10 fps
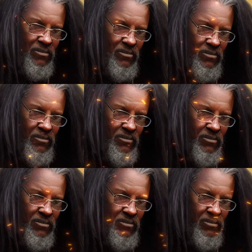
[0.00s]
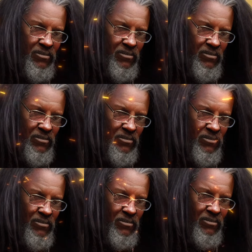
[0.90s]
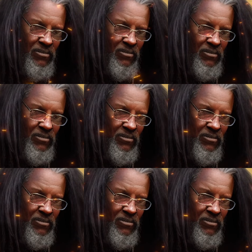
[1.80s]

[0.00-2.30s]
Robert Smelly, I got you.